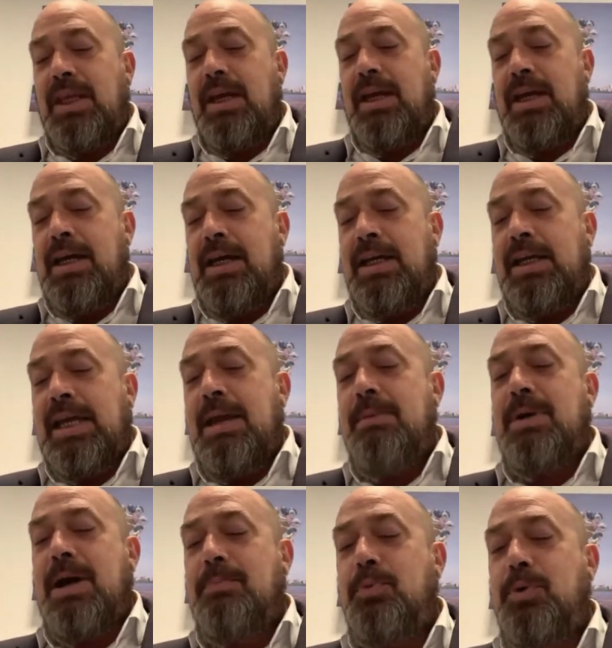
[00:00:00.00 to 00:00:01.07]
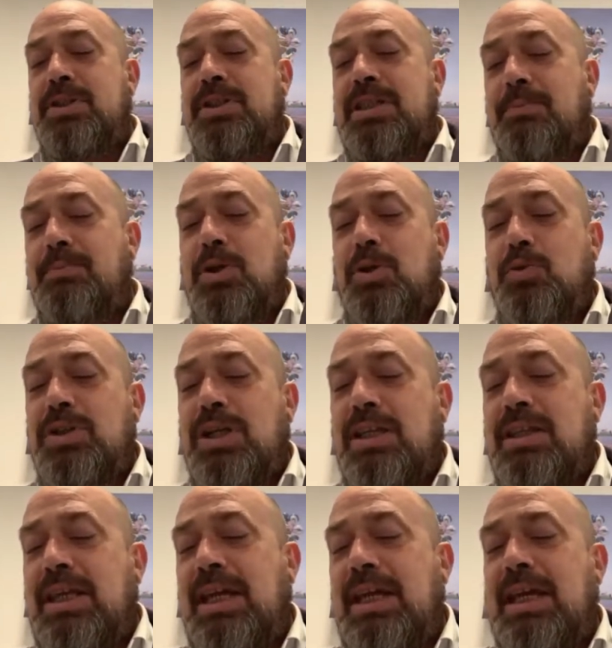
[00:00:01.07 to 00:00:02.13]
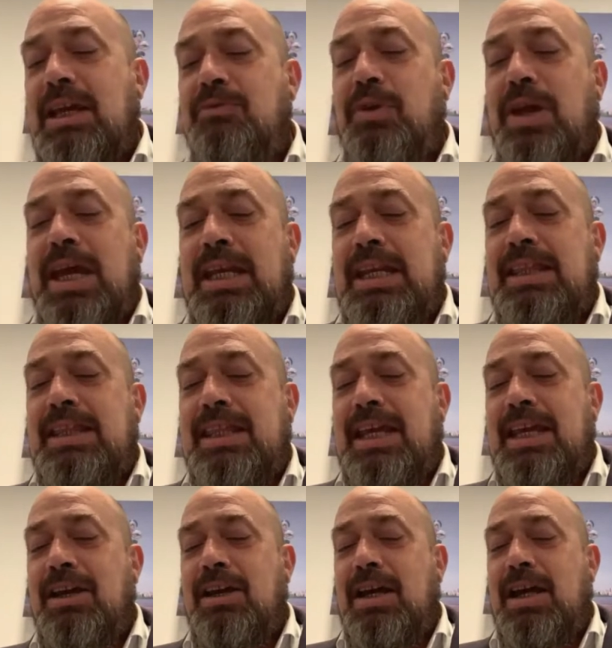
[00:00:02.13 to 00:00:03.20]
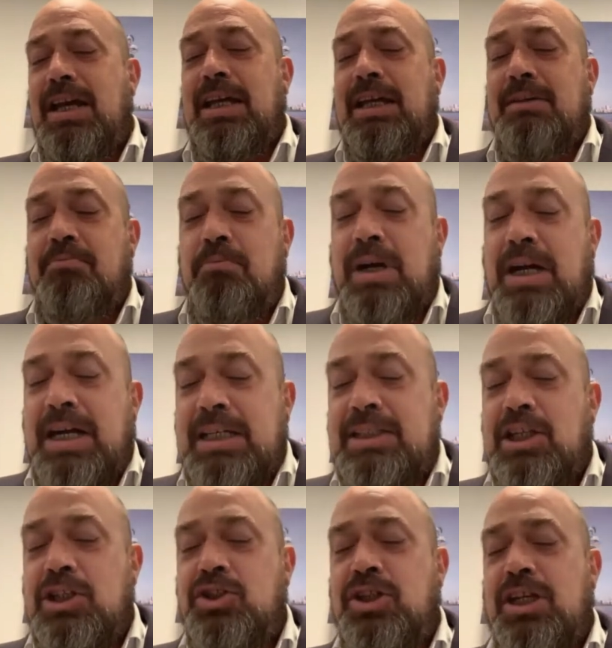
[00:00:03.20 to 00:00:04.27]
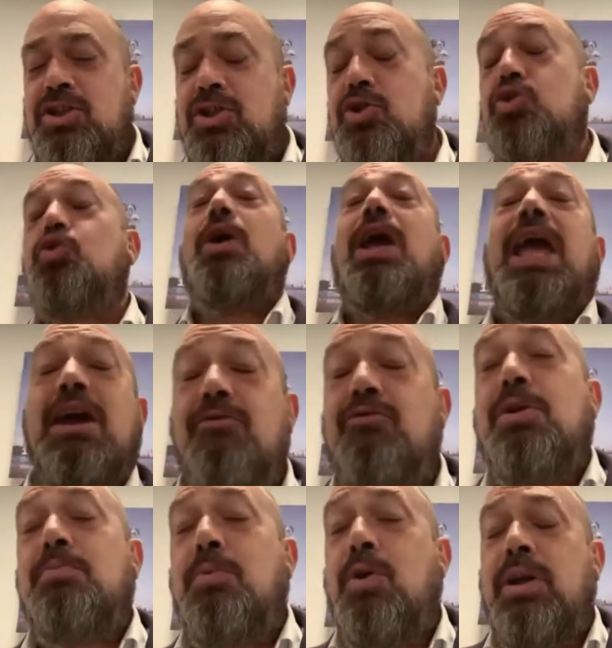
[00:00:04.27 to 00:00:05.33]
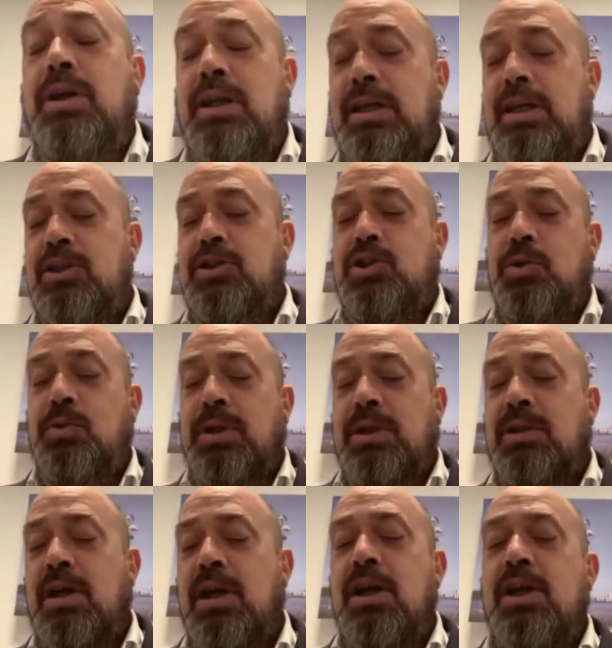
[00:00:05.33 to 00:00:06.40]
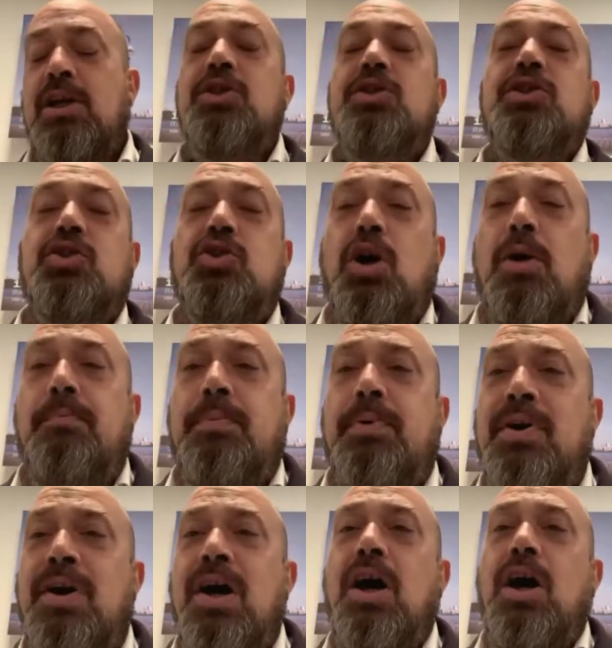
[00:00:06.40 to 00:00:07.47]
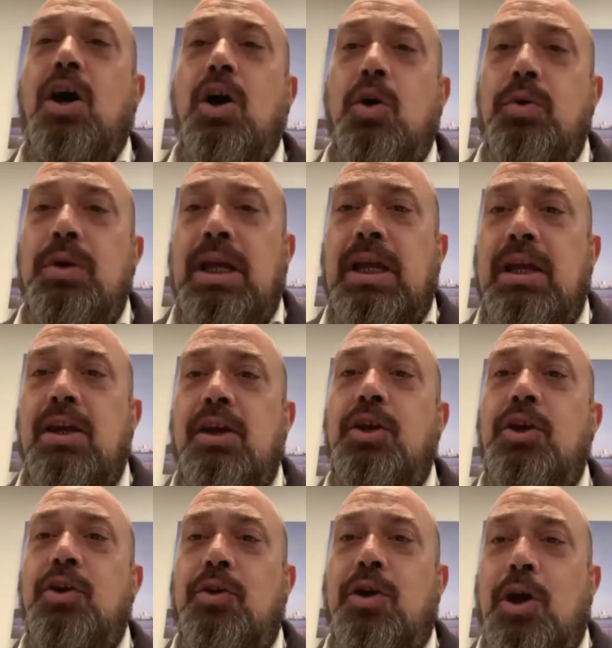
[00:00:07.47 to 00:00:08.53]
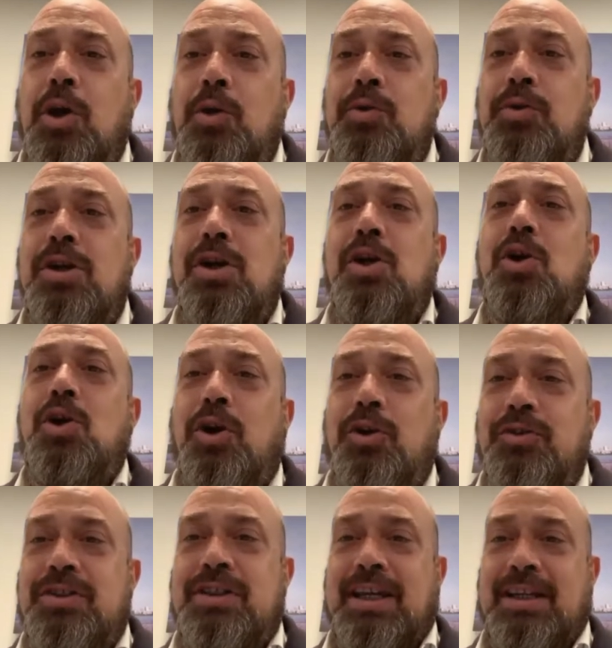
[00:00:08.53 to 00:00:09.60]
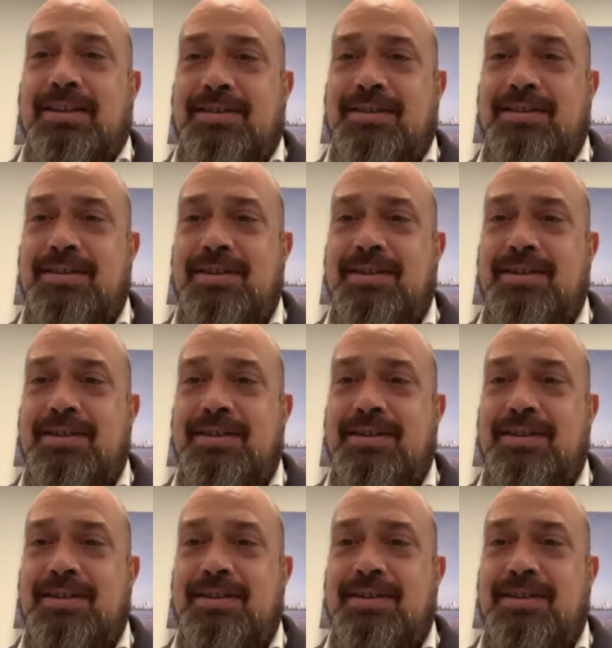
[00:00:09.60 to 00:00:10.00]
uh, came up with something which I think, if anything, and my suggestion to everybody is do it. Stop owning your own content.